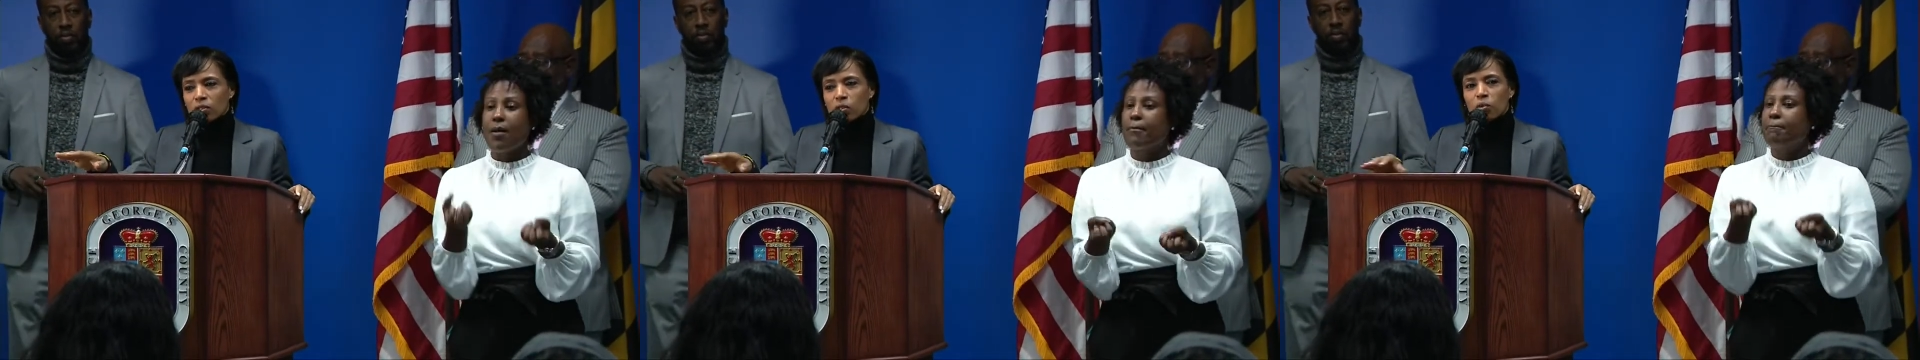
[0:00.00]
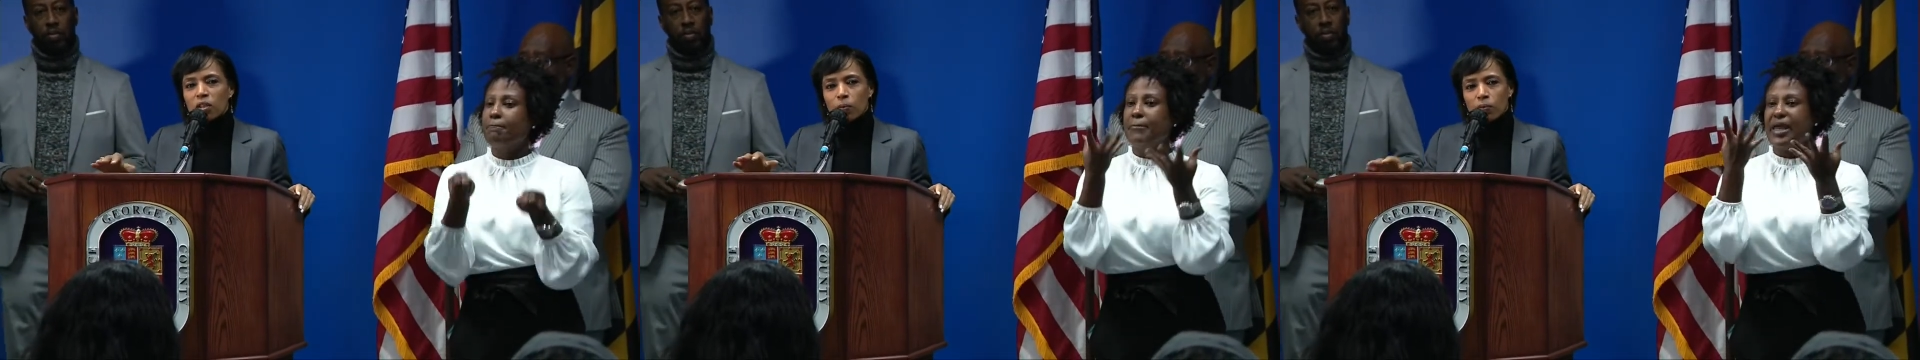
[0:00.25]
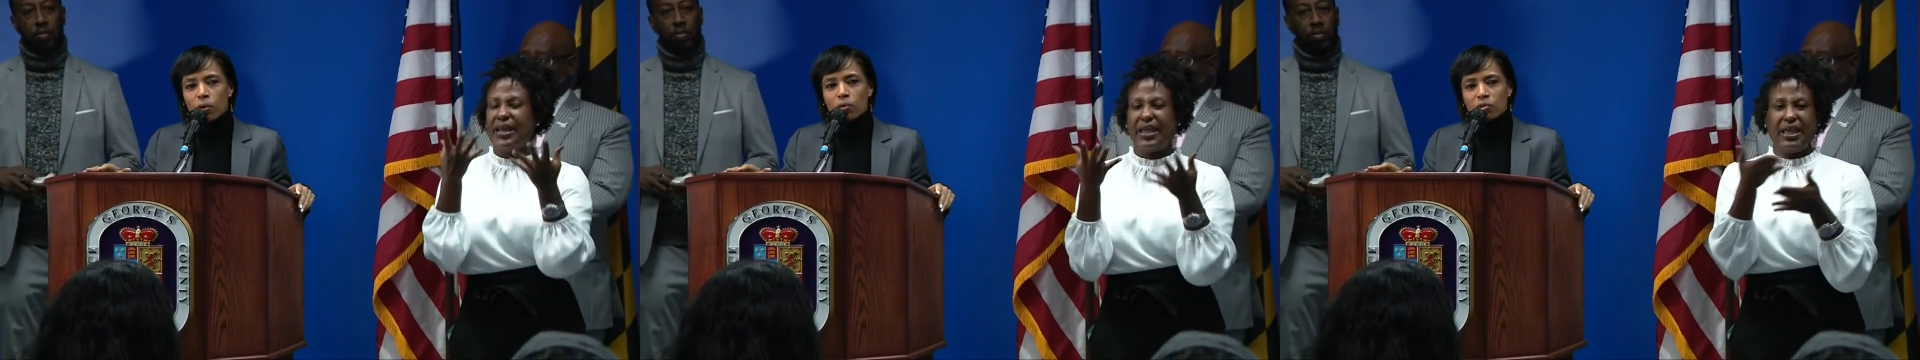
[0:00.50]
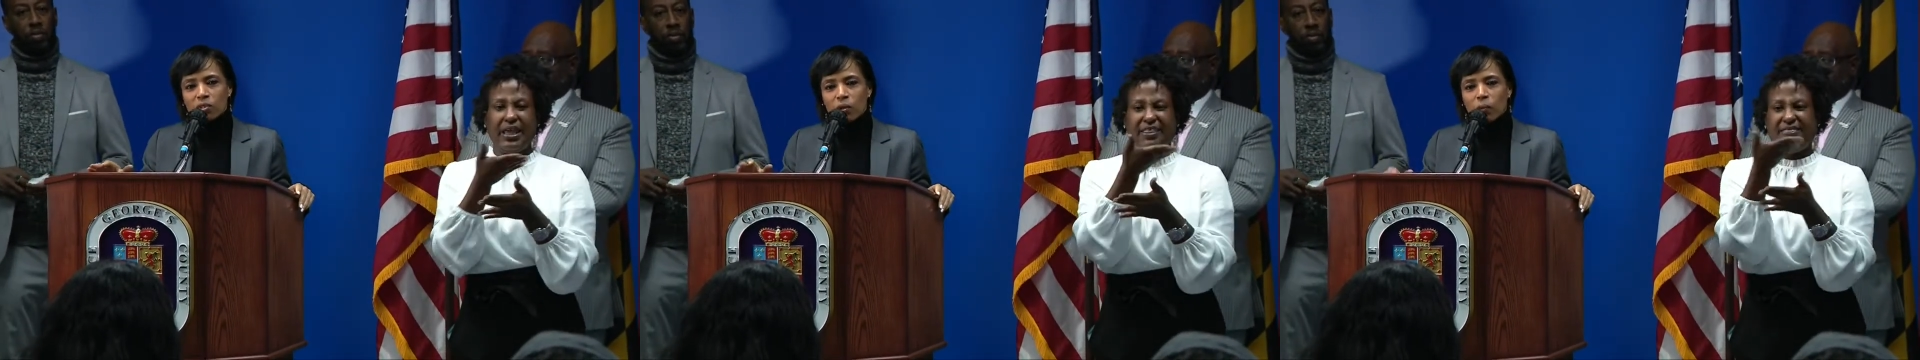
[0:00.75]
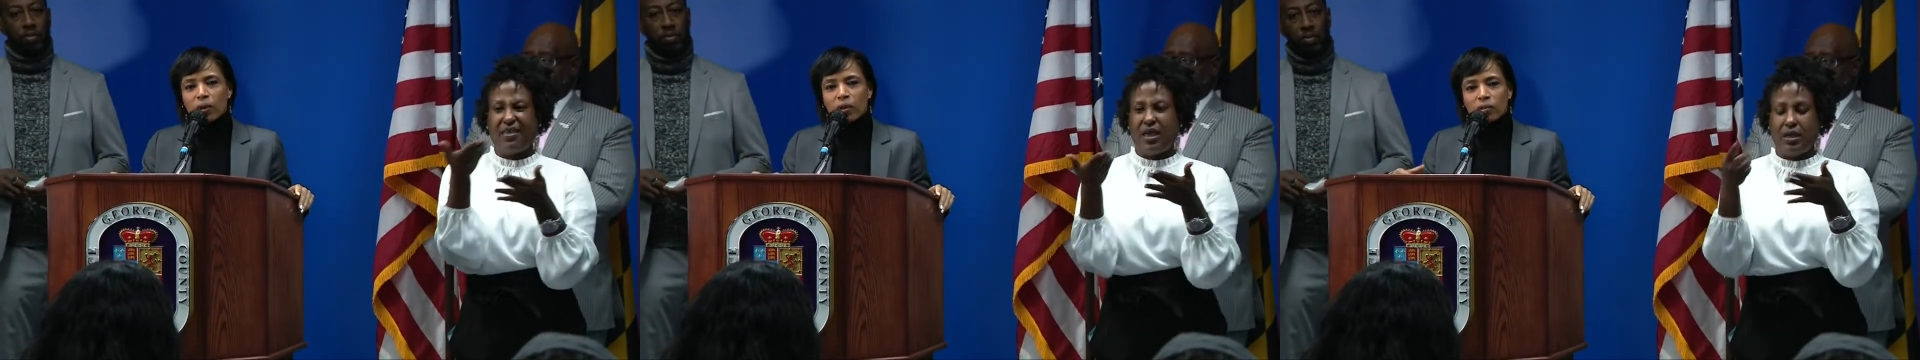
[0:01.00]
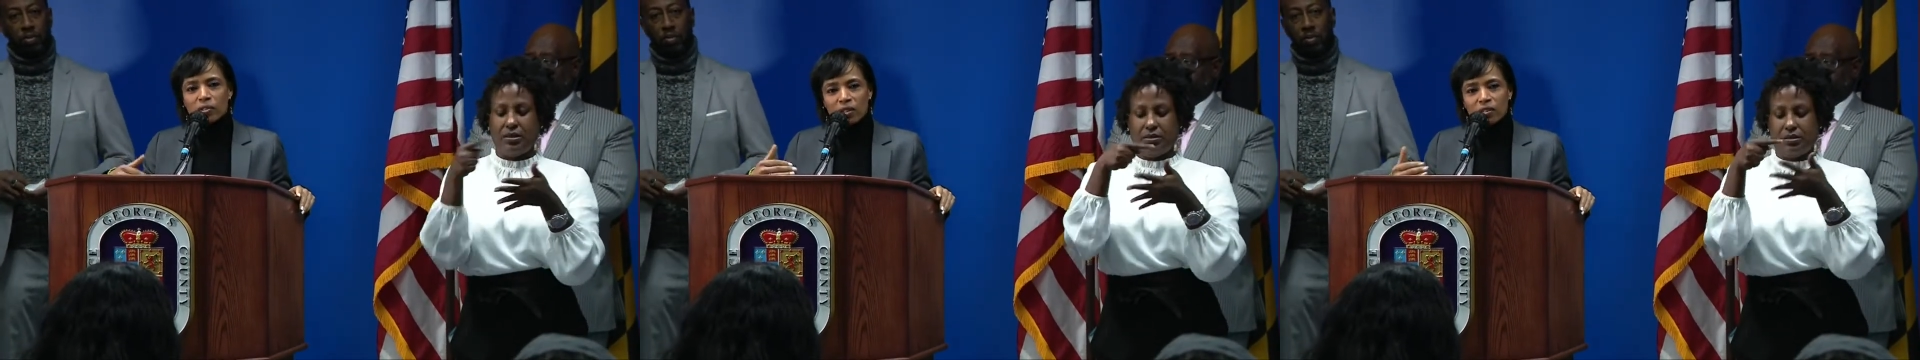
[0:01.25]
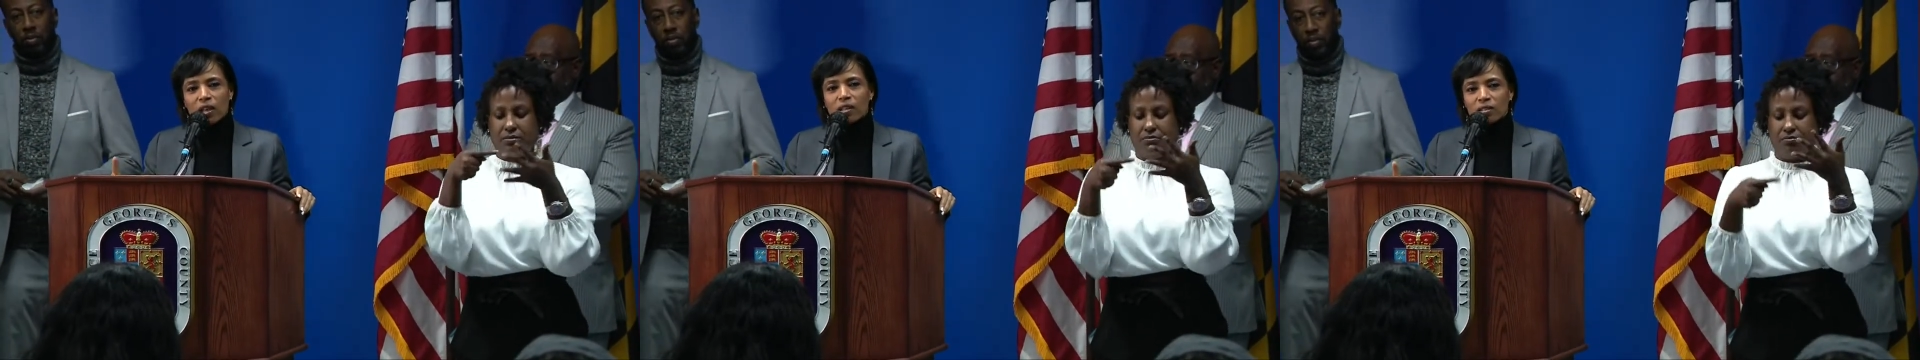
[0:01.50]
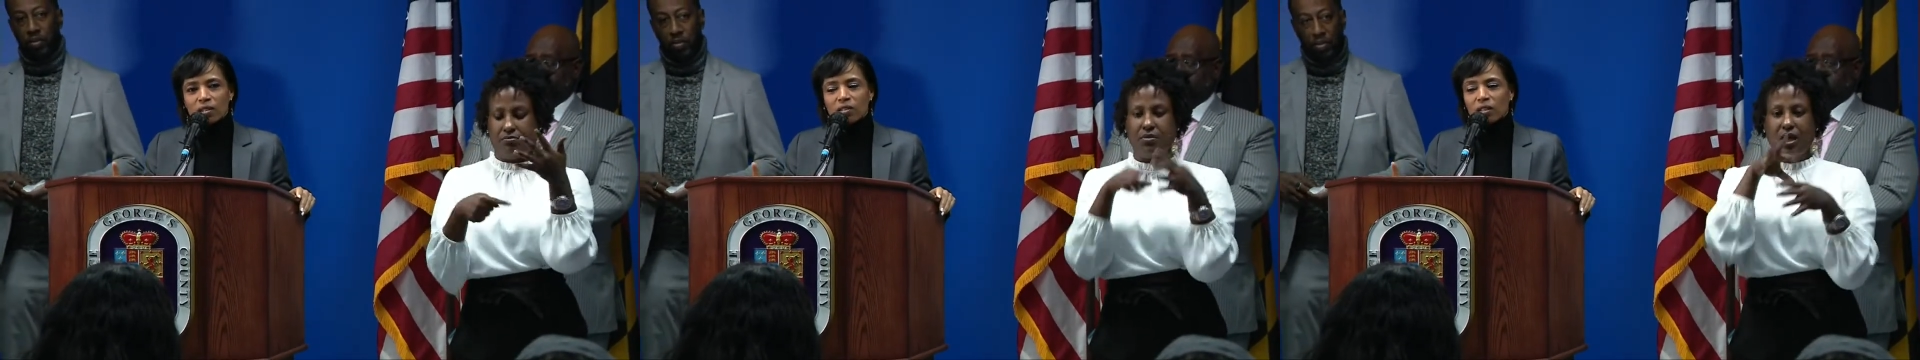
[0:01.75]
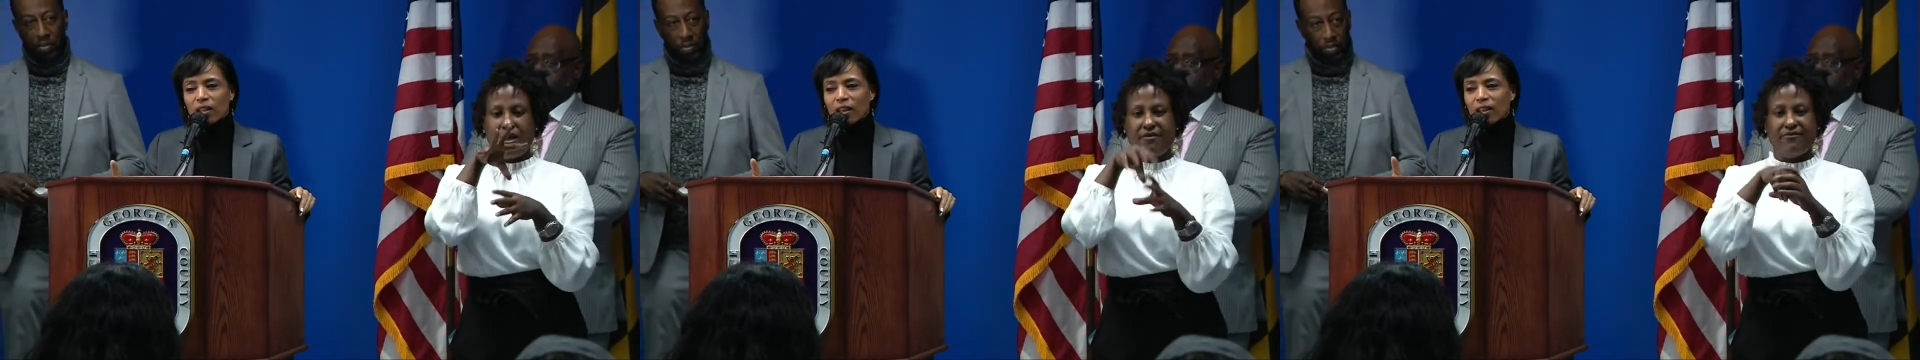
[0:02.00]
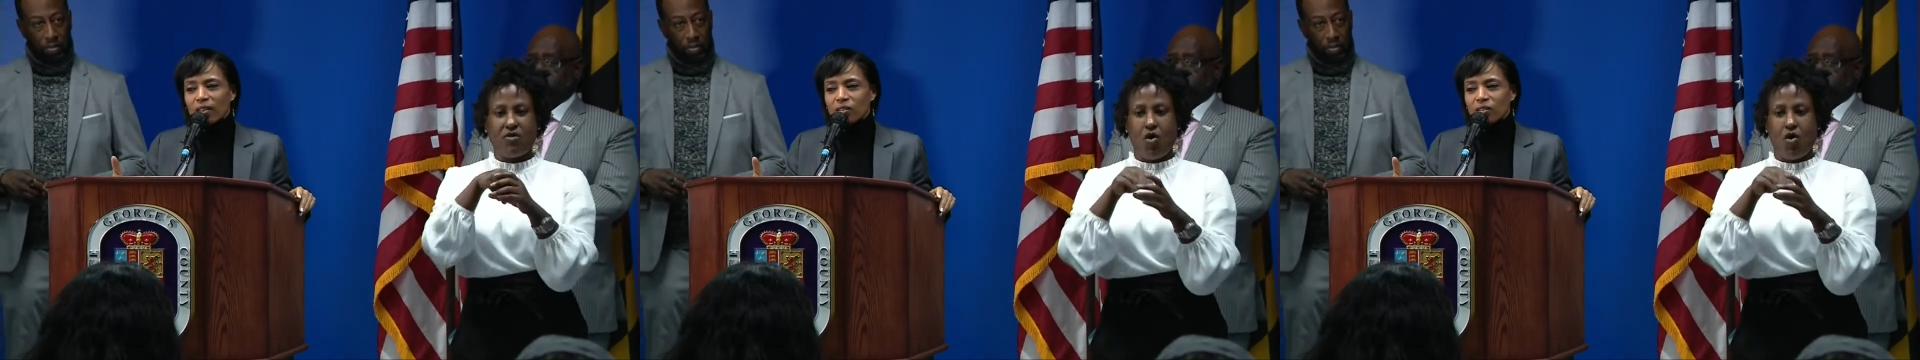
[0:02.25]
Speaker 1: to the approach that we are suggesting today.